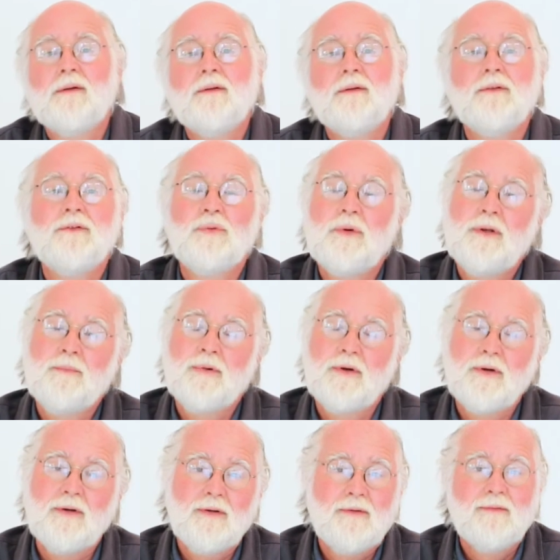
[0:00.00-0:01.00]

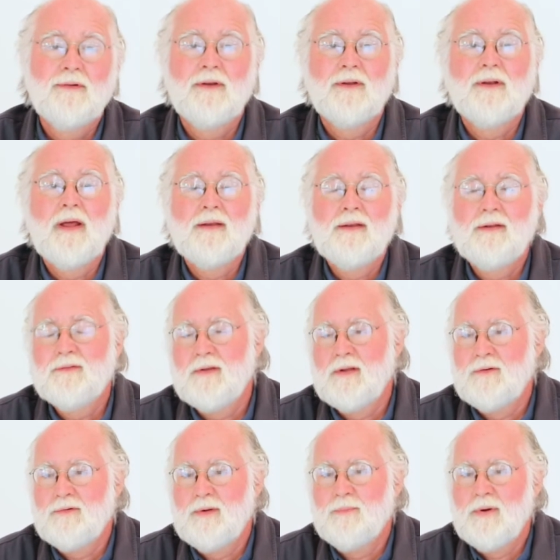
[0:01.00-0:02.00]
Swinburne, a 19th
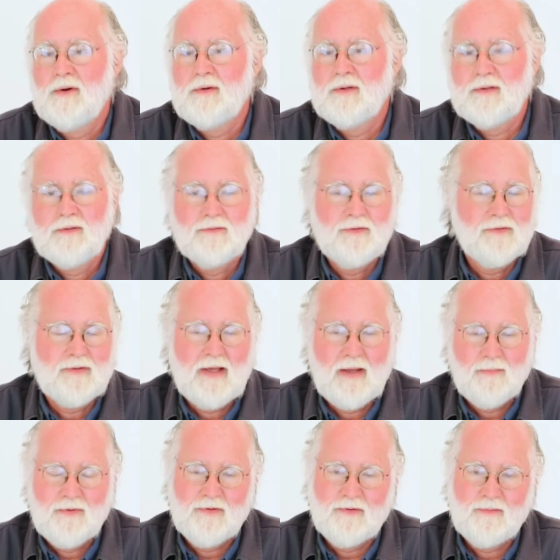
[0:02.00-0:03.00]
century poet who just
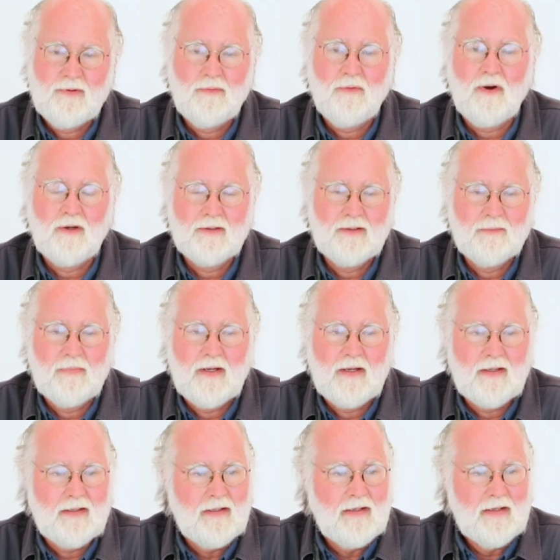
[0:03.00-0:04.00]
happens to be walking by.
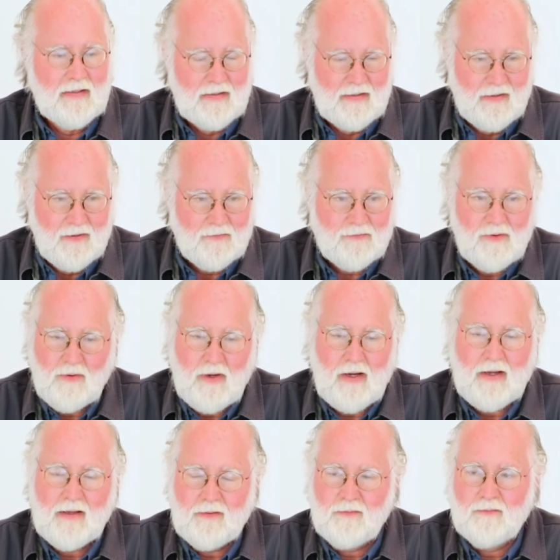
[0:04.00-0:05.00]
So
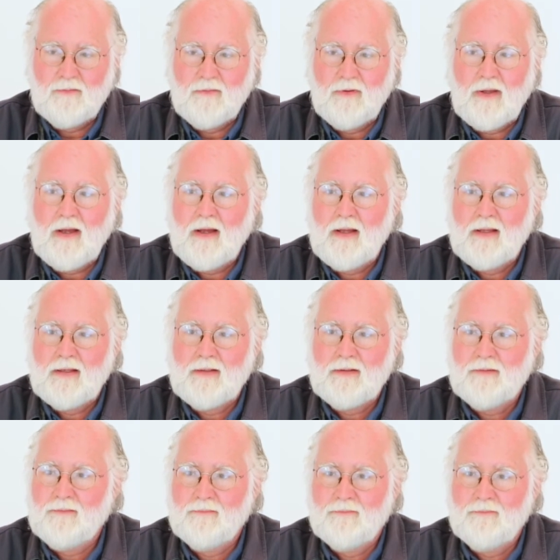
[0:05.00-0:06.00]
I
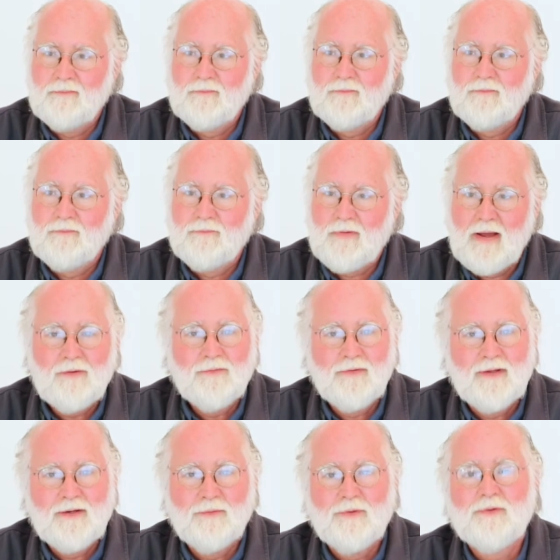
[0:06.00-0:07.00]
found
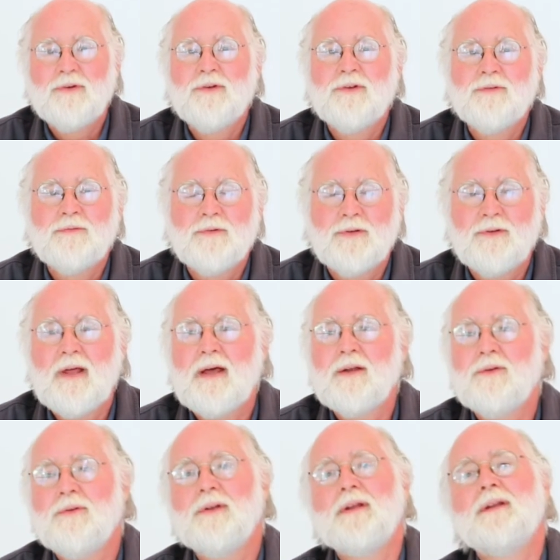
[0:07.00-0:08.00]
that it was useful not
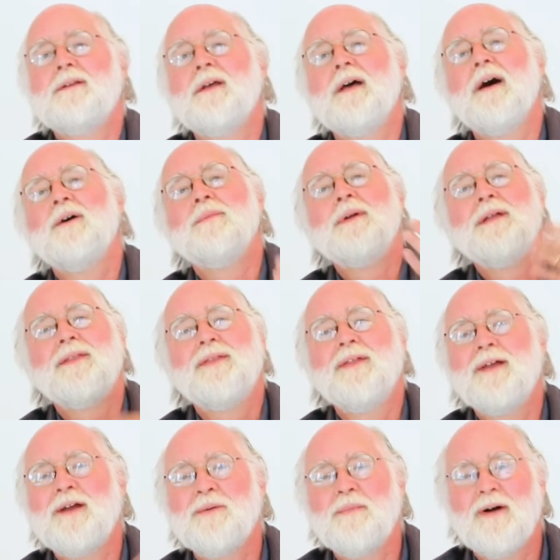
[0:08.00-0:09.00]
only to help me
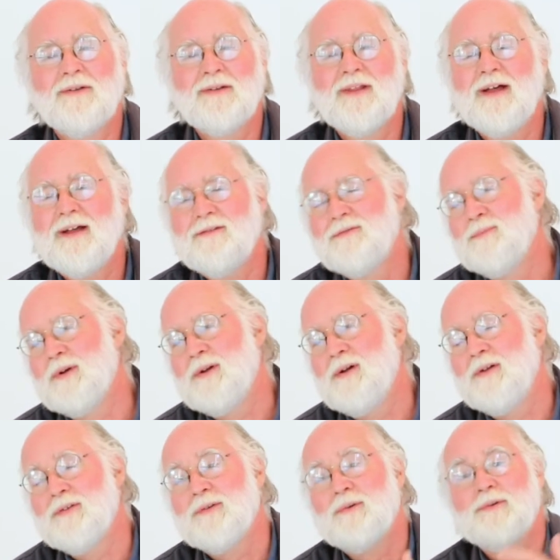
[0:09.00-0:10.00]
think about life, but
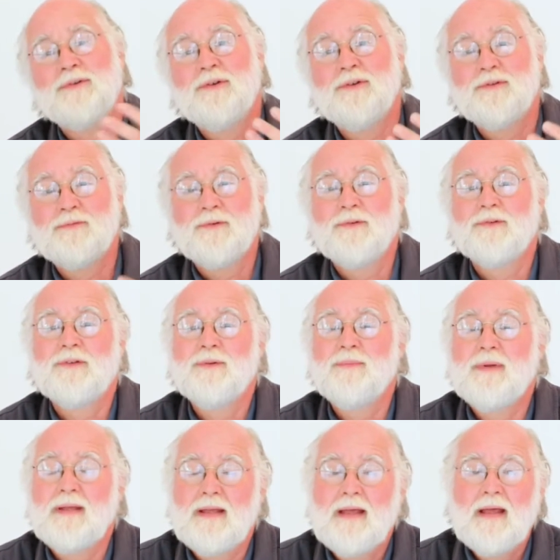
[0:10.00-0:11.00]
also it was useful to
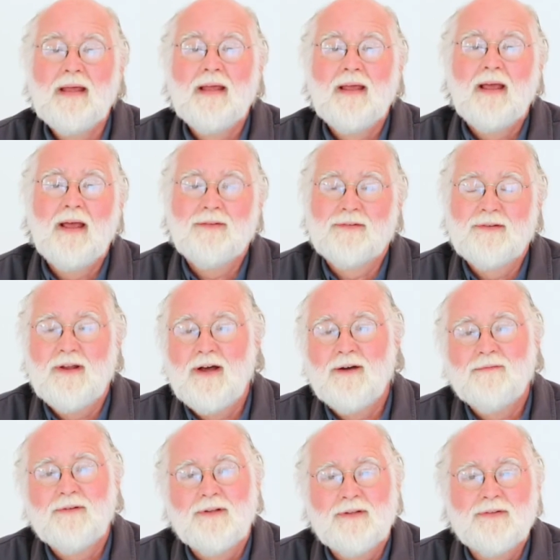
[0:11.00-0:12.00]
me as a
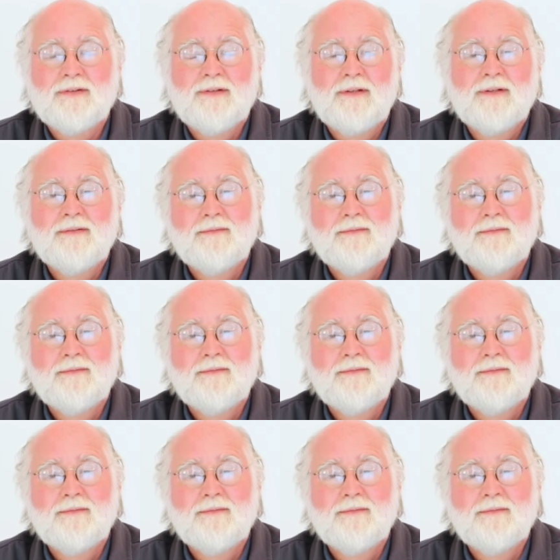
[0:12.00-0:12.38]
novelist.